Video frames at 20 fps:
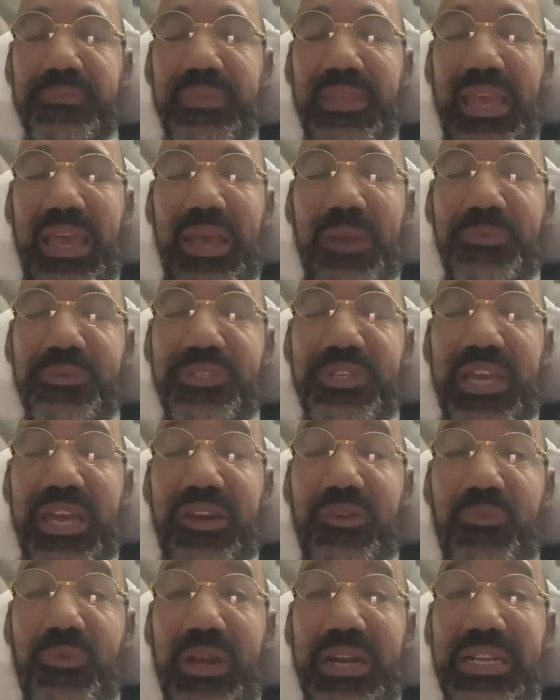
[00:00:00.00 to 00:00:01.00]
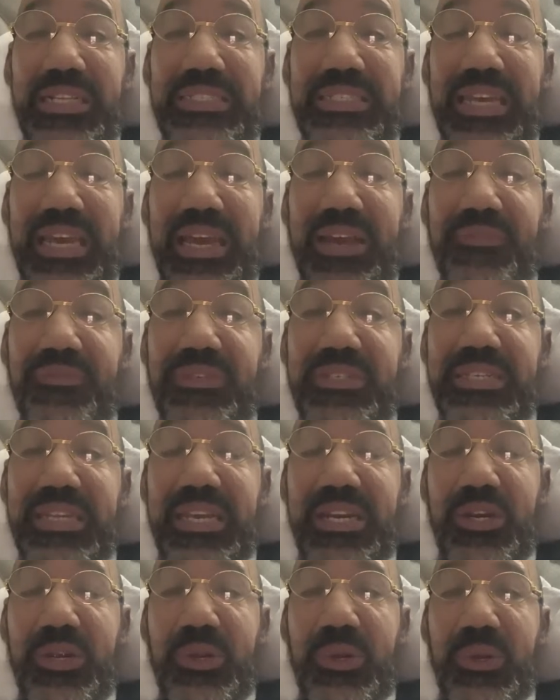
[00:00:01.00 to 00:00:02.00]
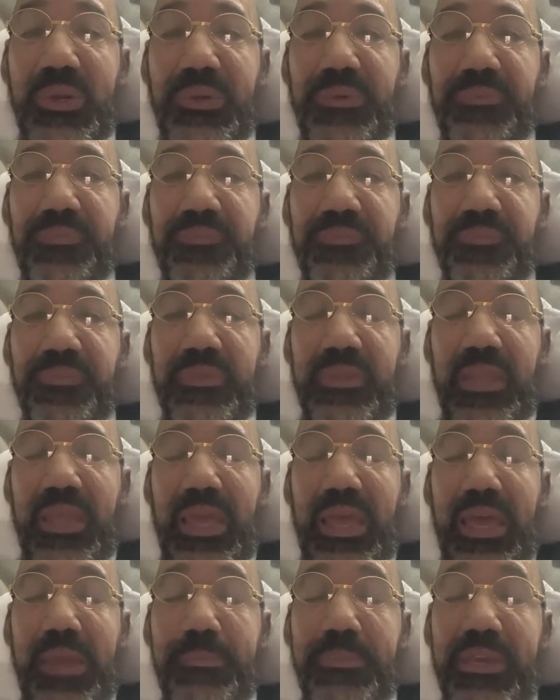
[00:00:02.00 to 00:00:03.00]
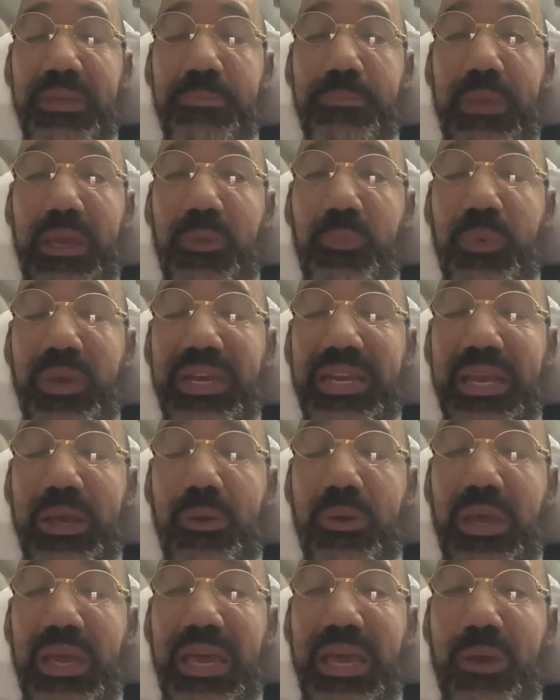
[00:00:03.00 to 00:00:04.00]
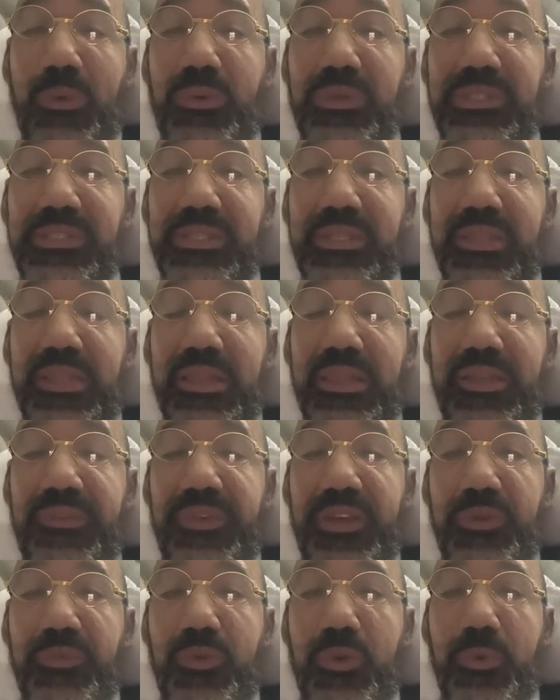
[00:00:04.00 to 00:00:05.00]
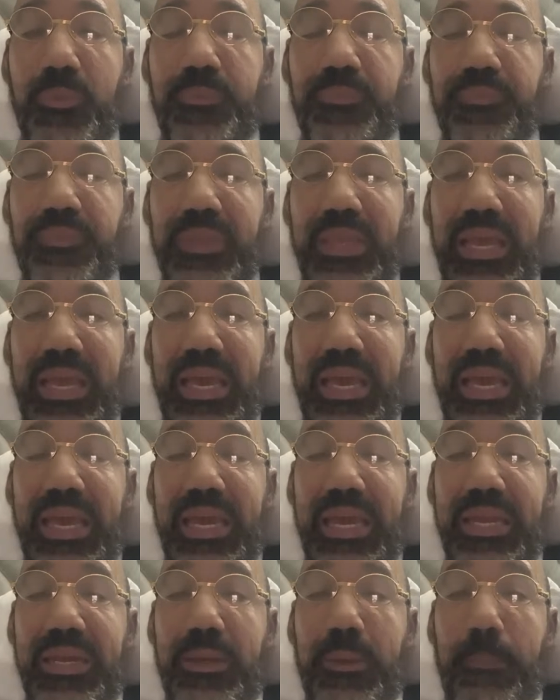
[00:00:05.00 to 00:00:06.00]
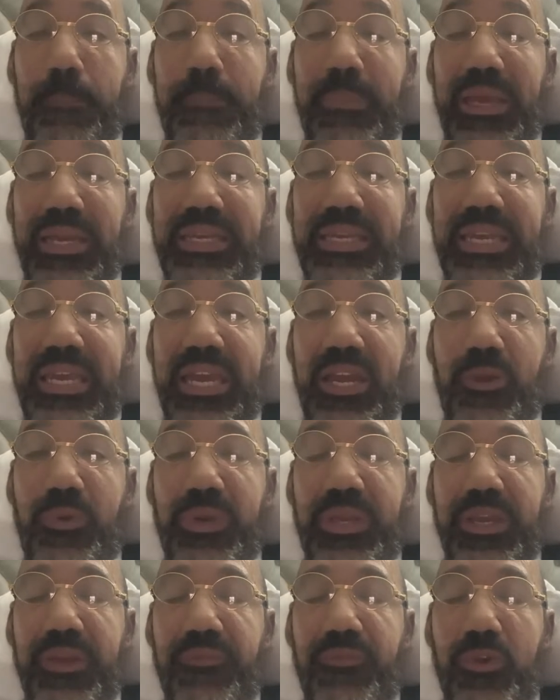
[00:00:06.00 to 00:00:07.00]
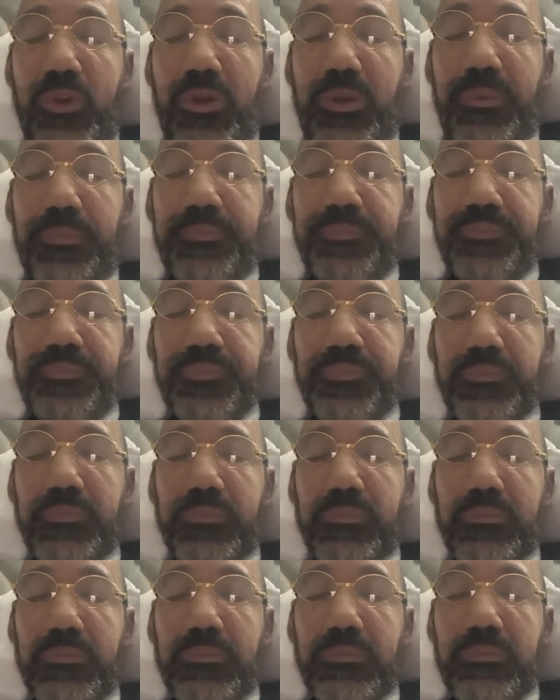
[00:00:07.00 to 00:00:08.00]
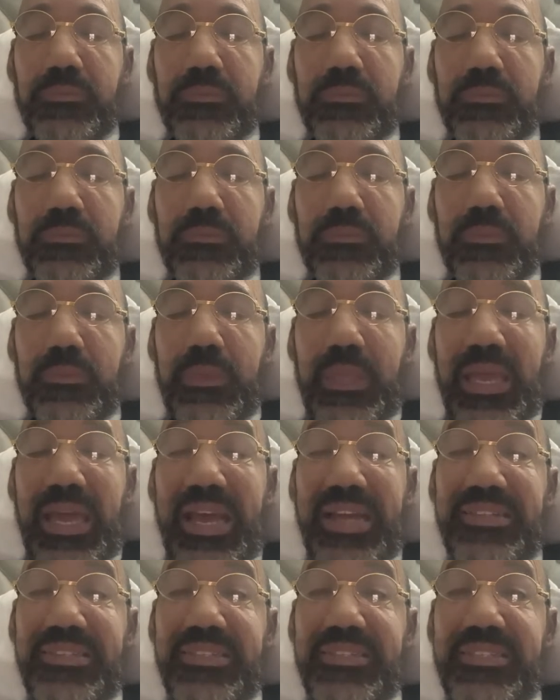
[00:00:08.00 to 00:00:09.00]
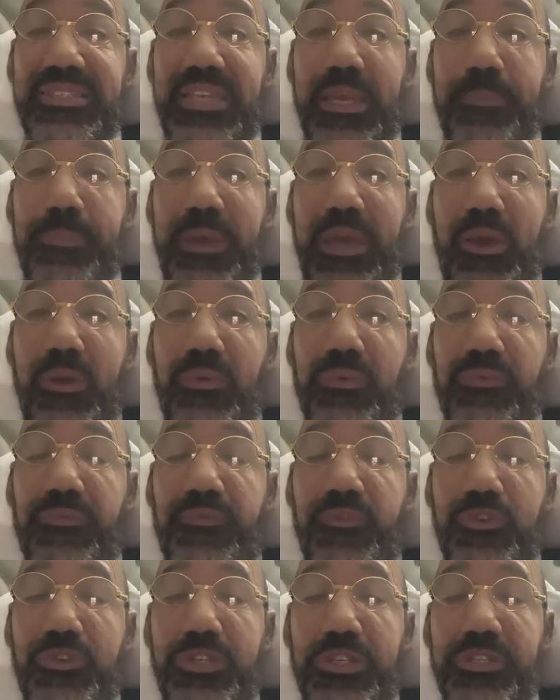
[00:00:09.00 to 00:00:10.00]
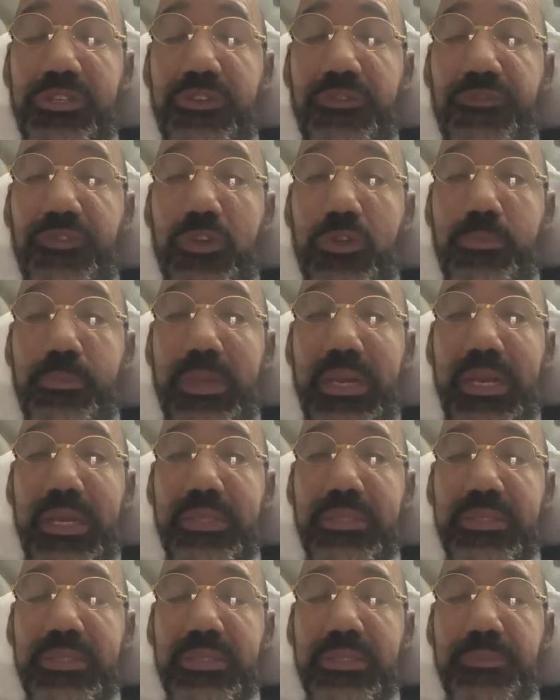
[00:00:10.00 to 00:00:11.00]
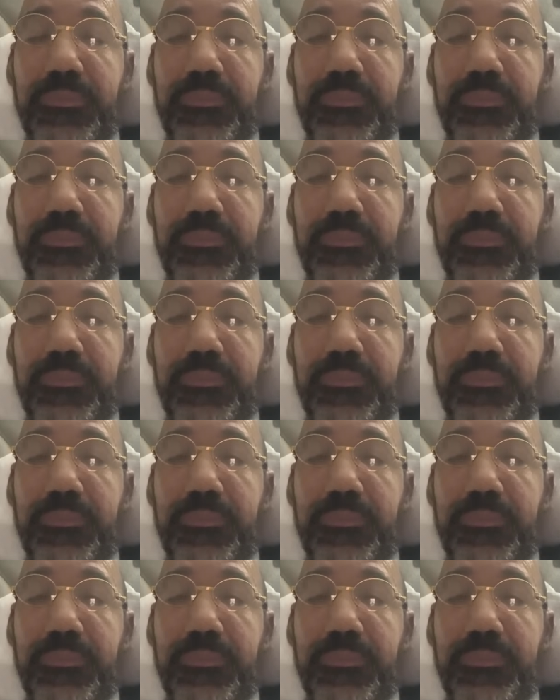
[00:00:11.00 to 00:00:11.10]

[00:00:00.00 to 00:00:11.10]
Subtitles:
I was getting ready to have dinner. I made my way out into the living room. And my caregiver had to step out for just a few minutes.